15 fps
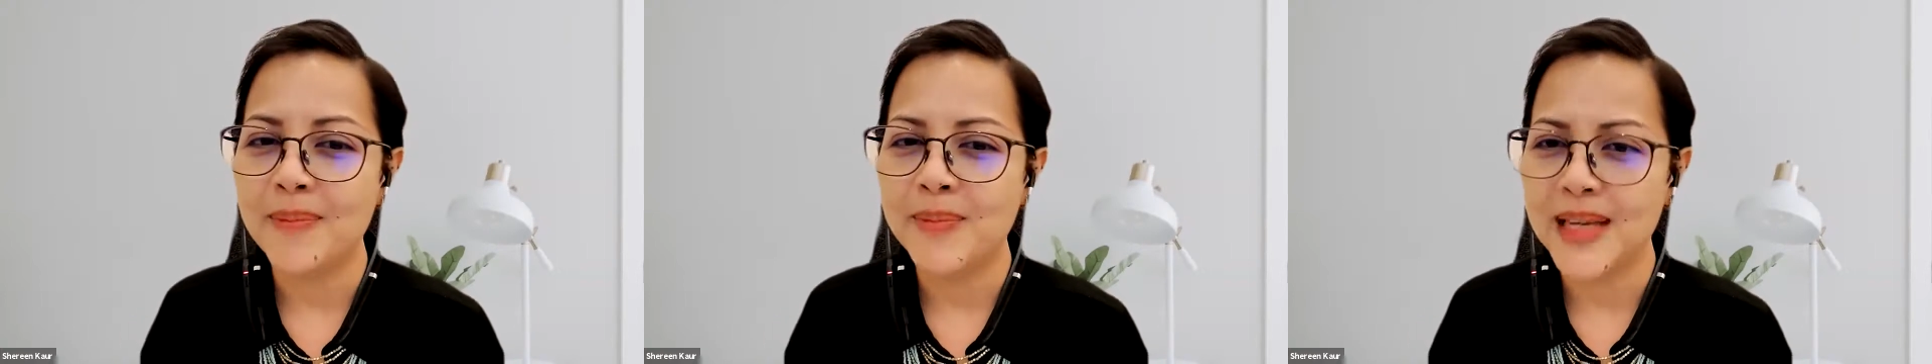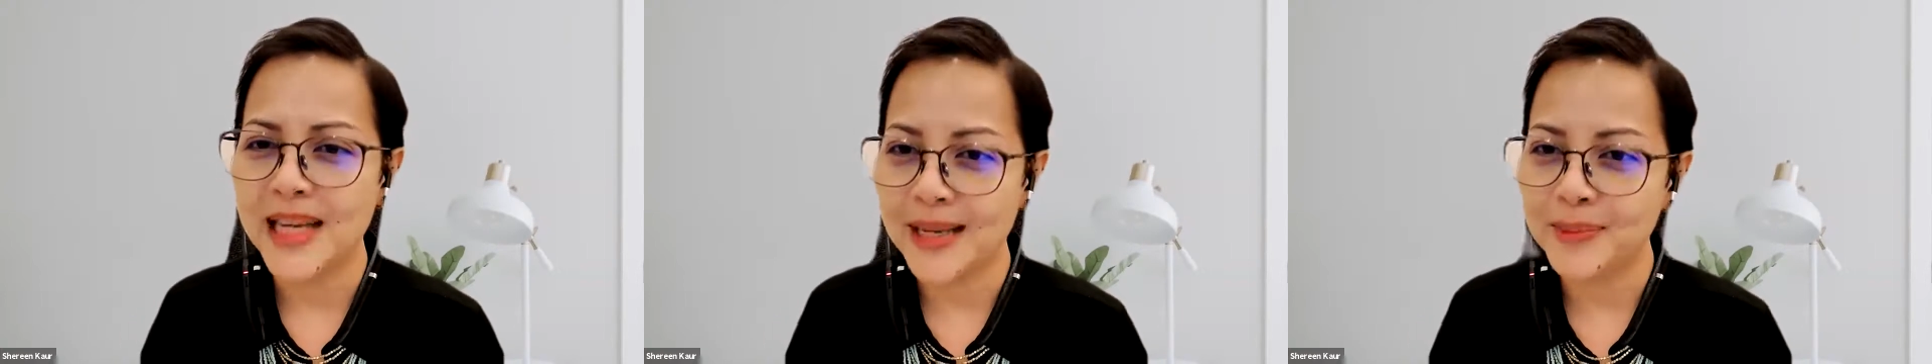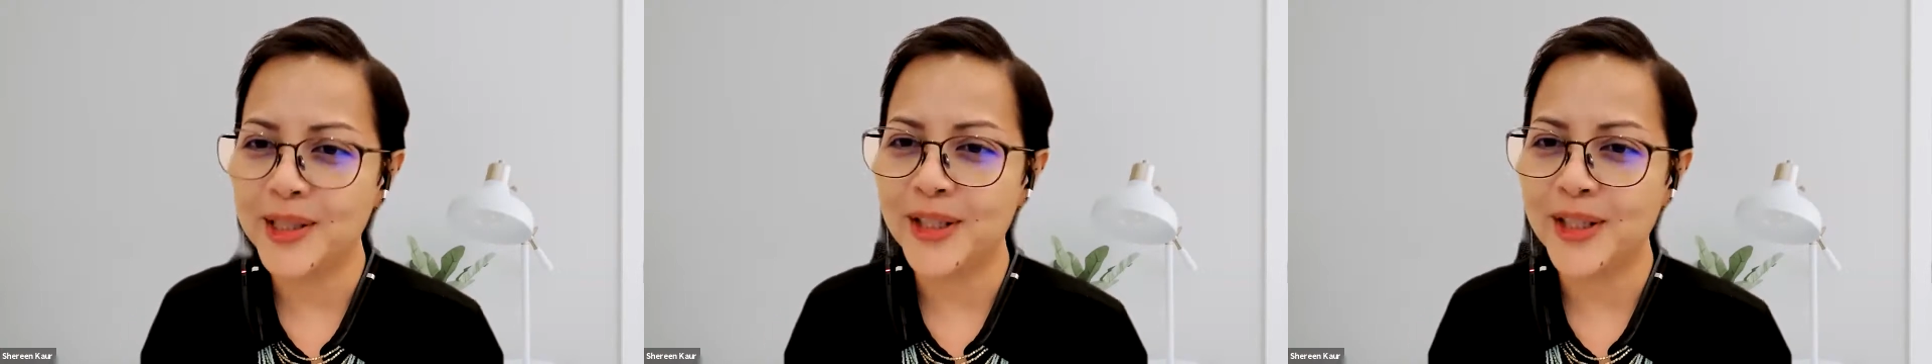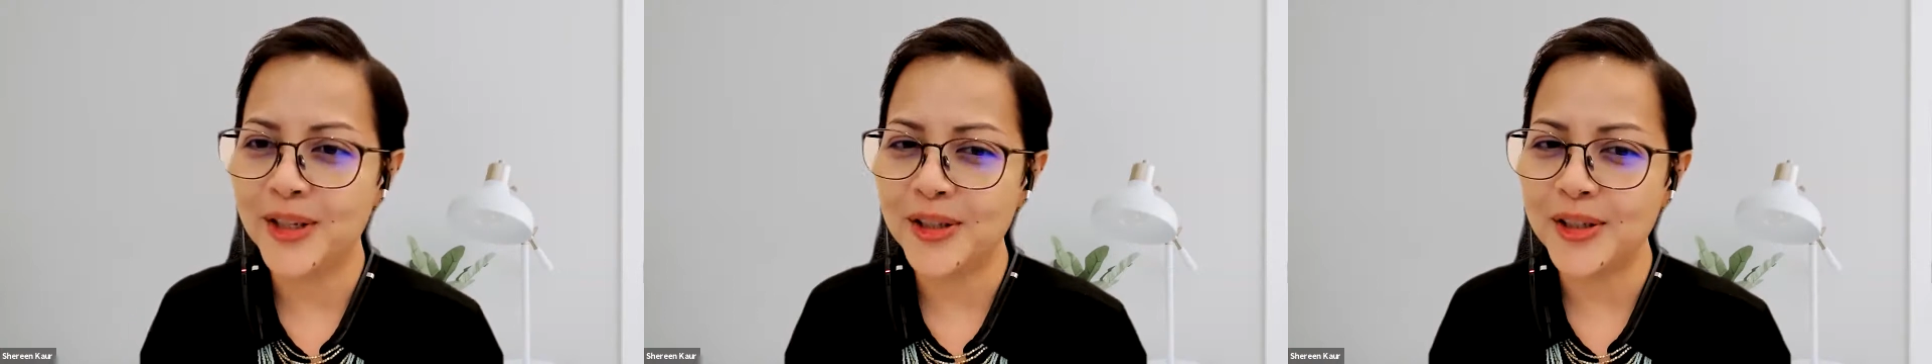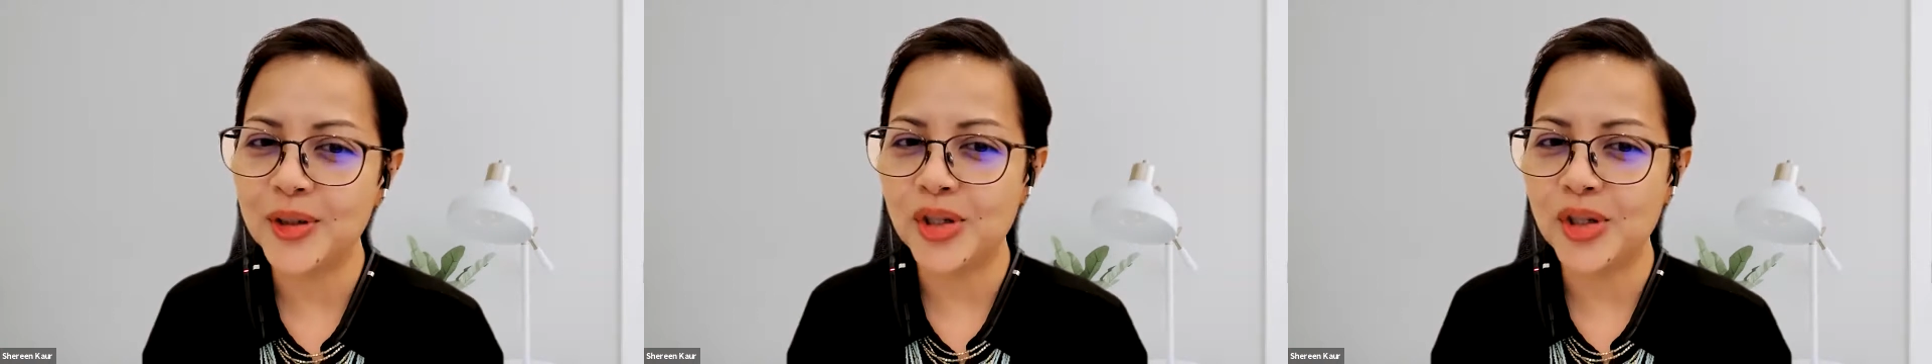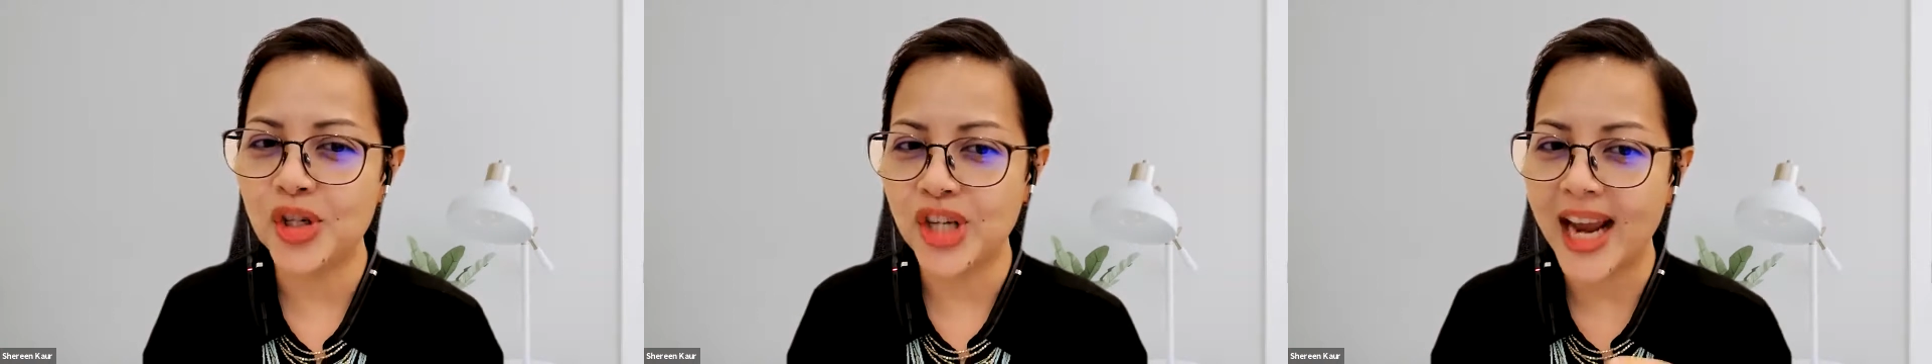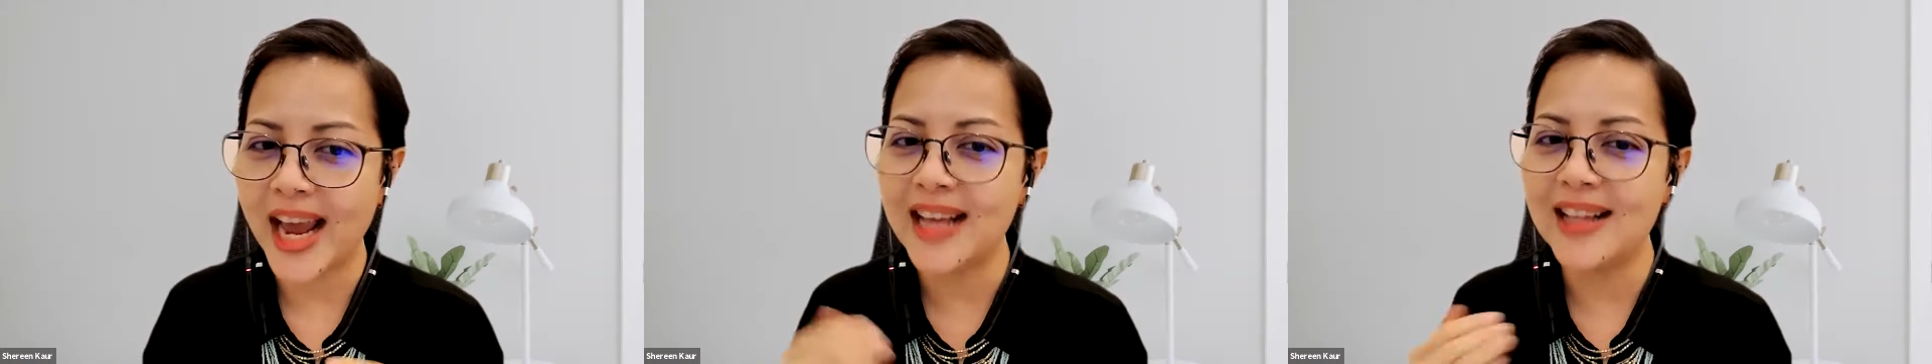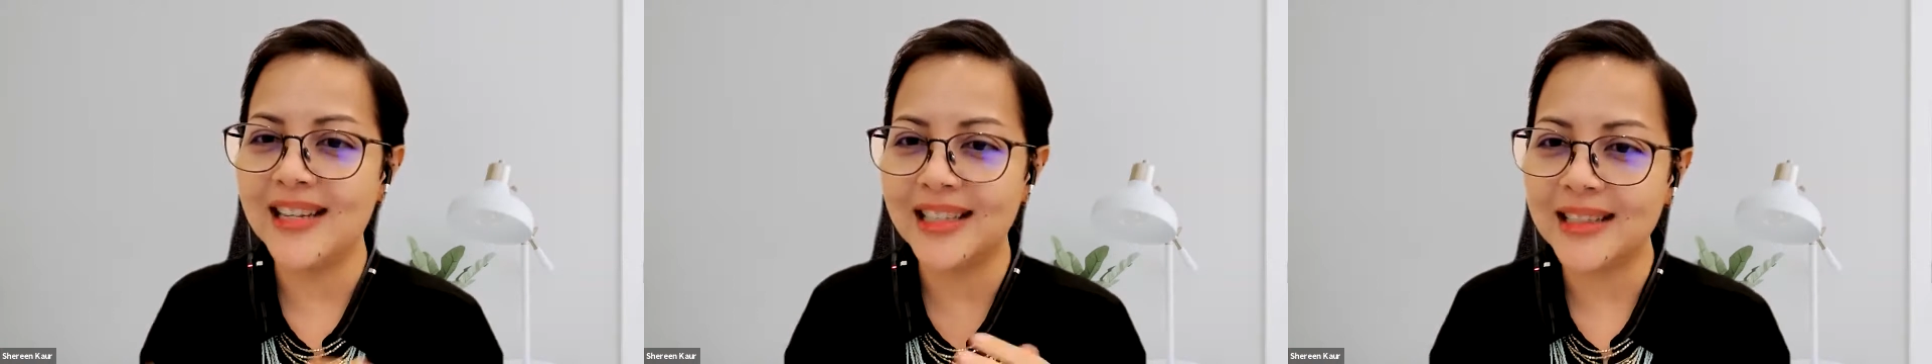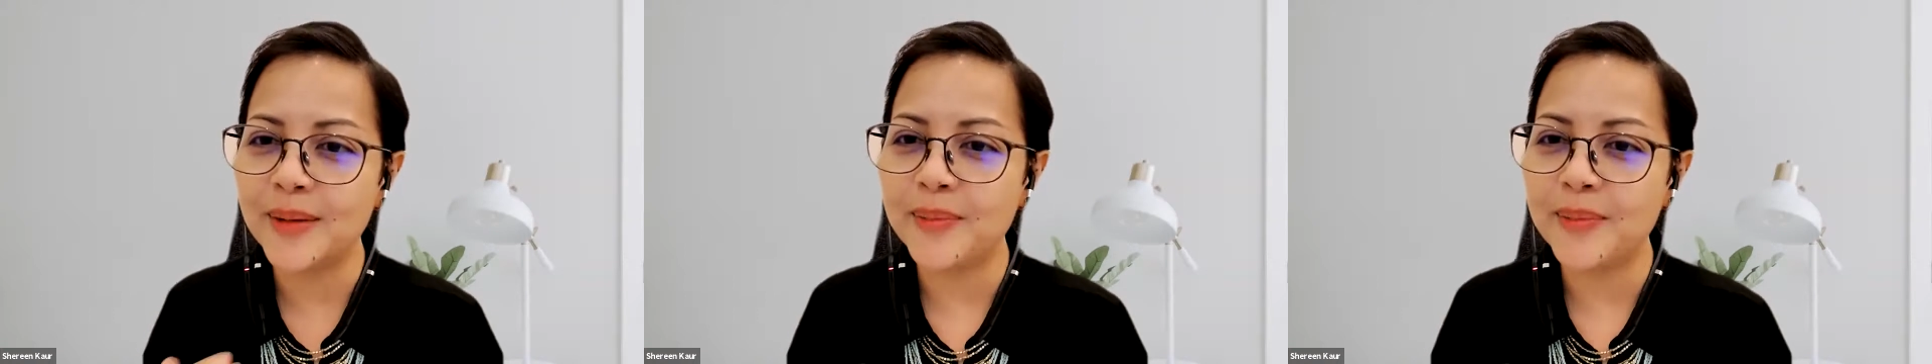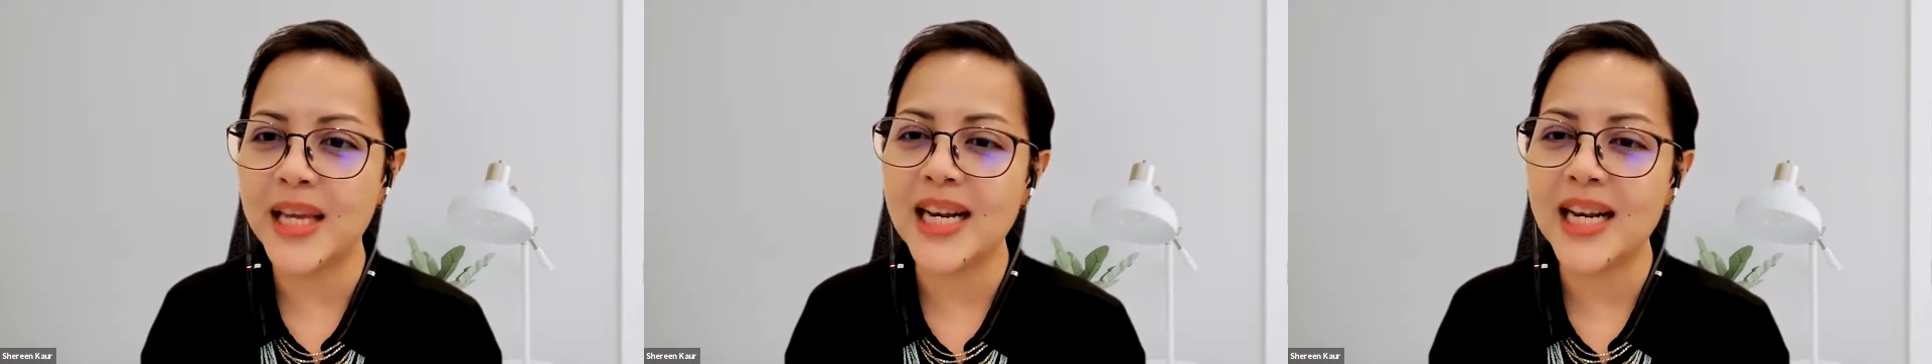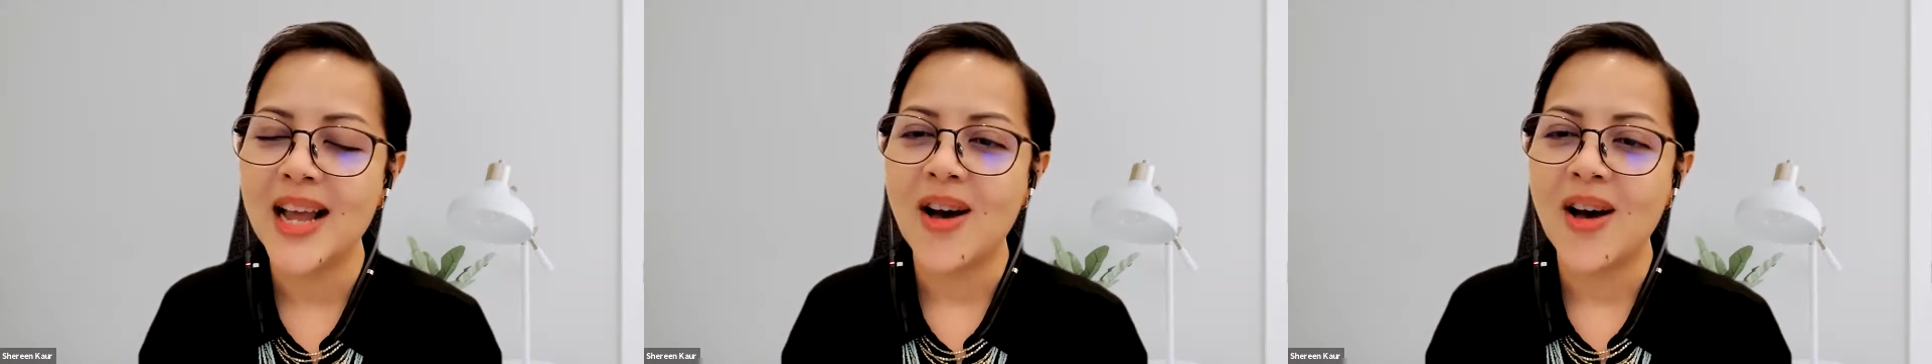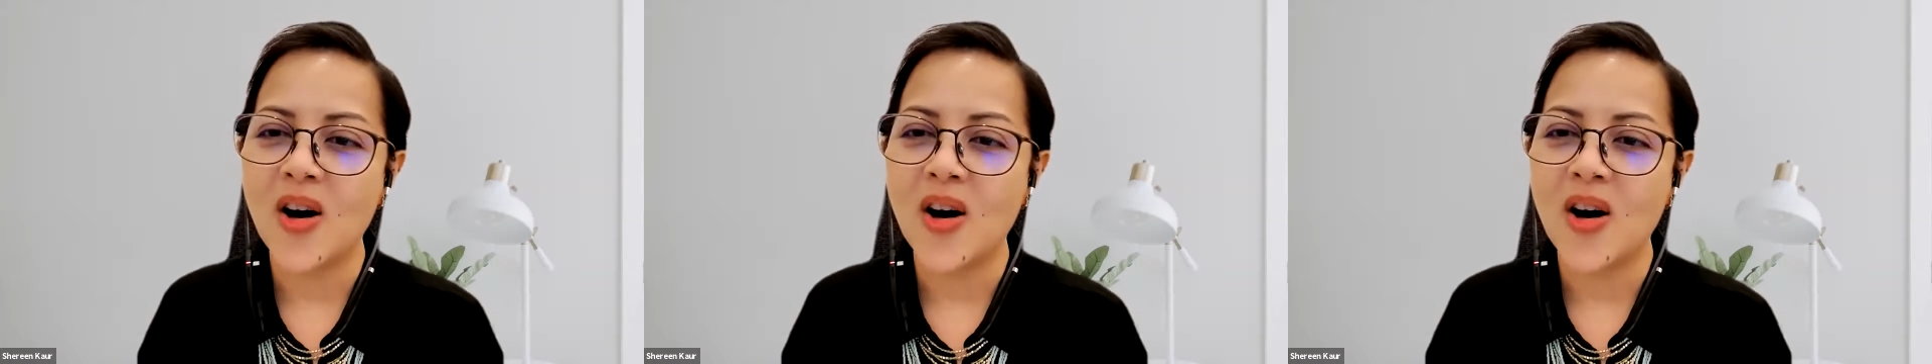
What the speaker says: Perhaps, to share a little bit